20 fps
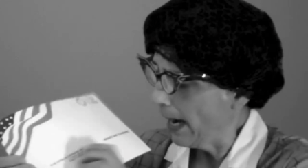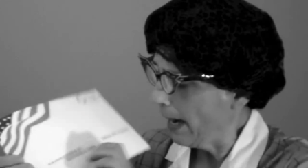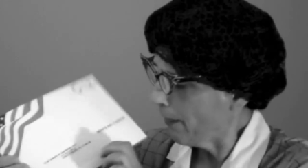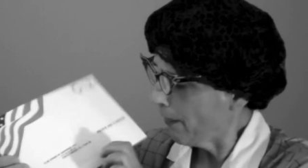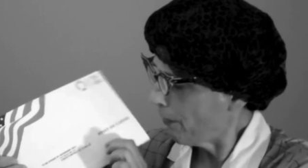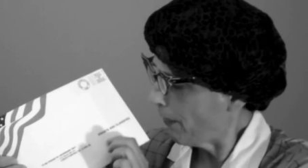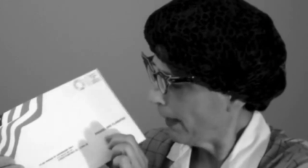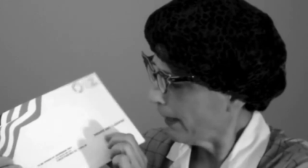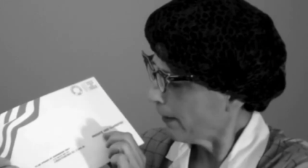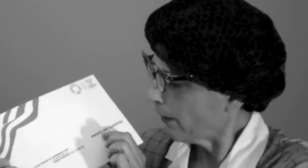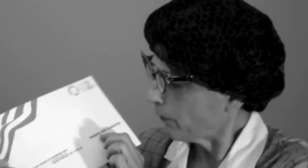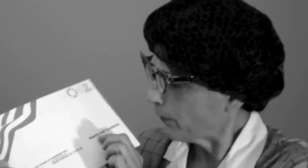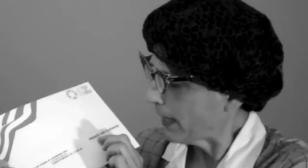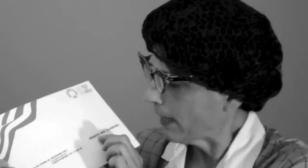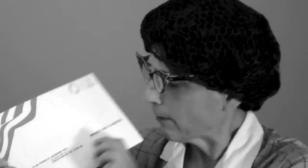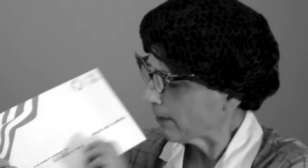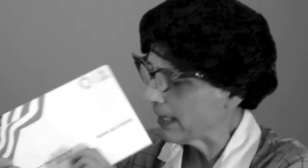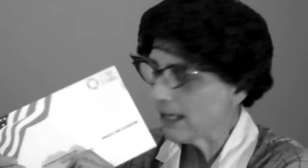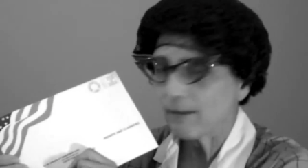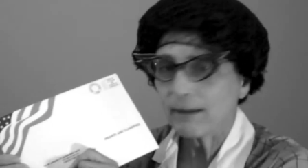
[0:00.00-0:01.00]
And then
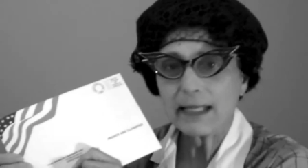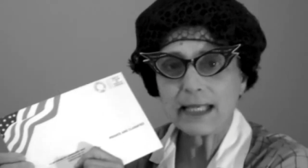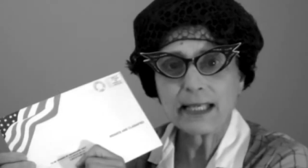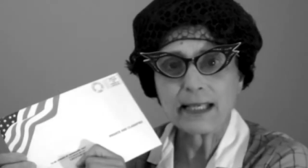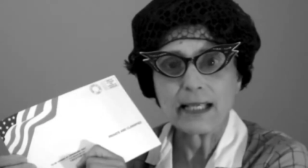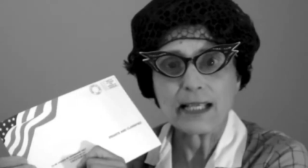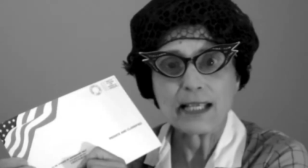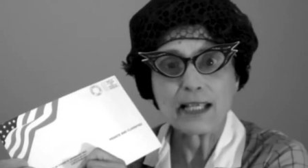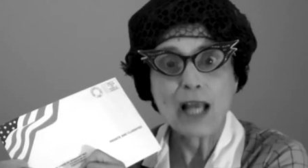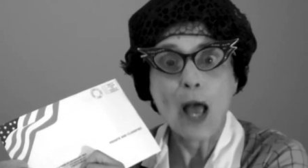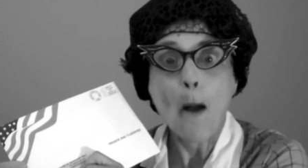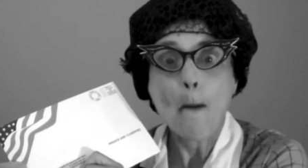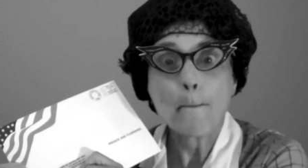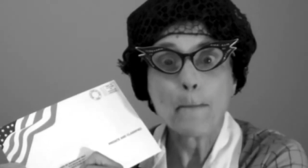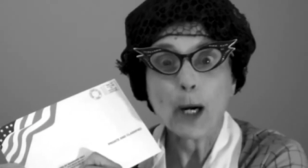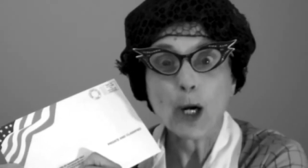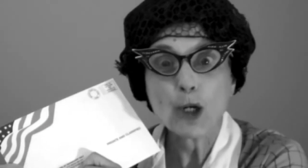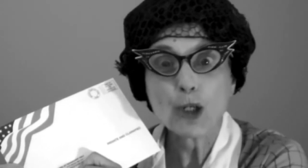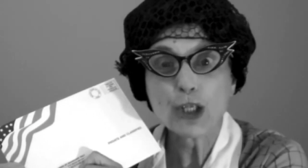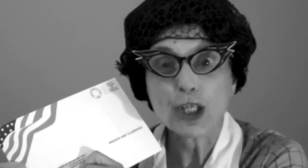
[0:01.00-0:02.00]
down here it says
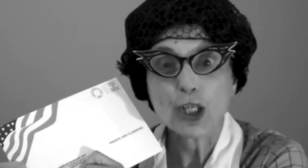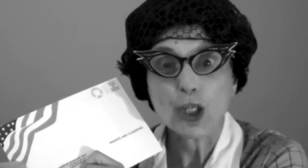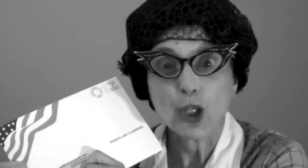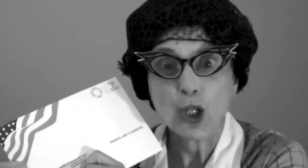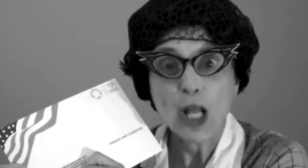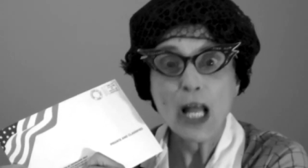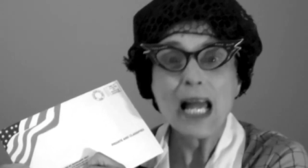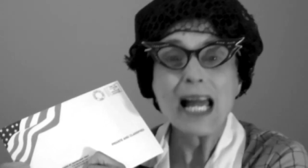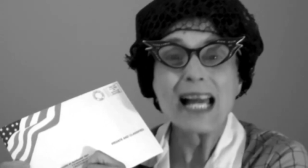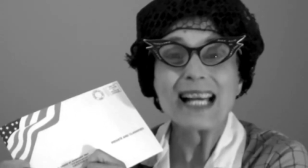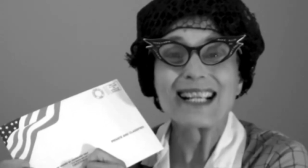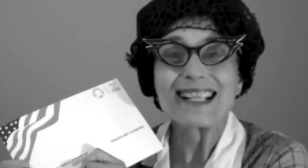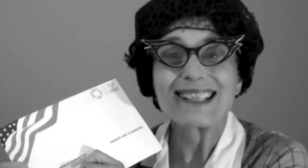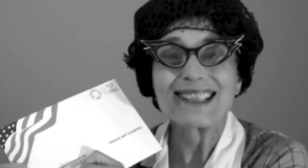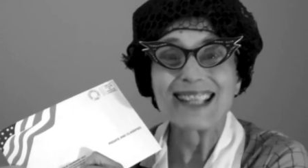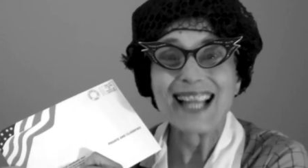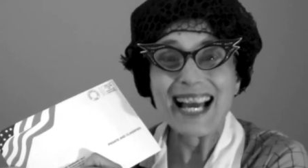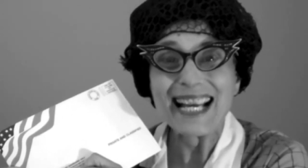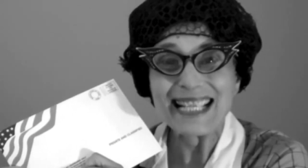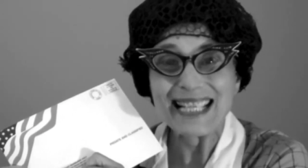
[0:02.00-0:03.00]
personal,
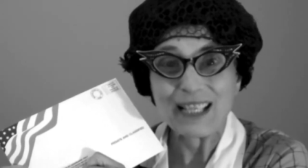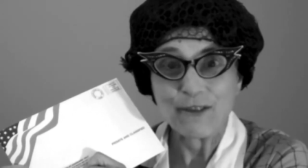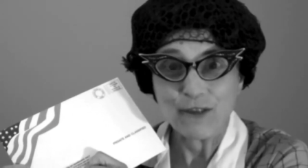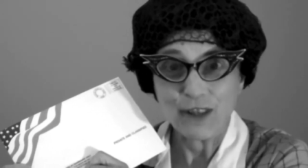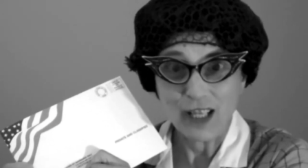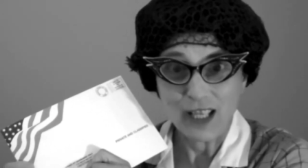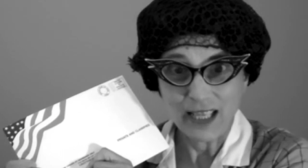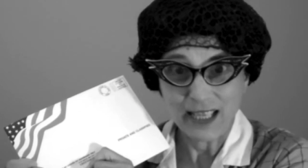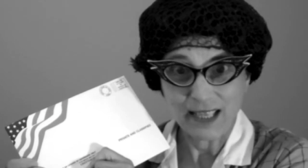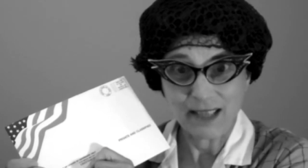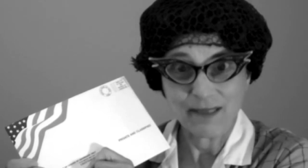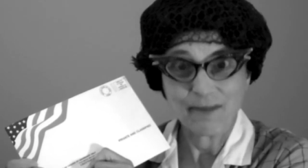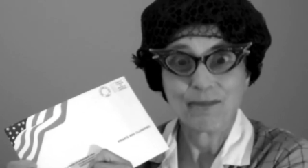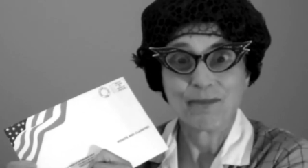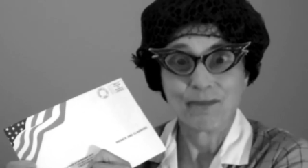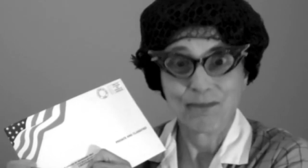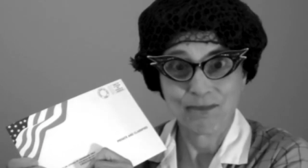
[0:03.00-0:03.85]
classified.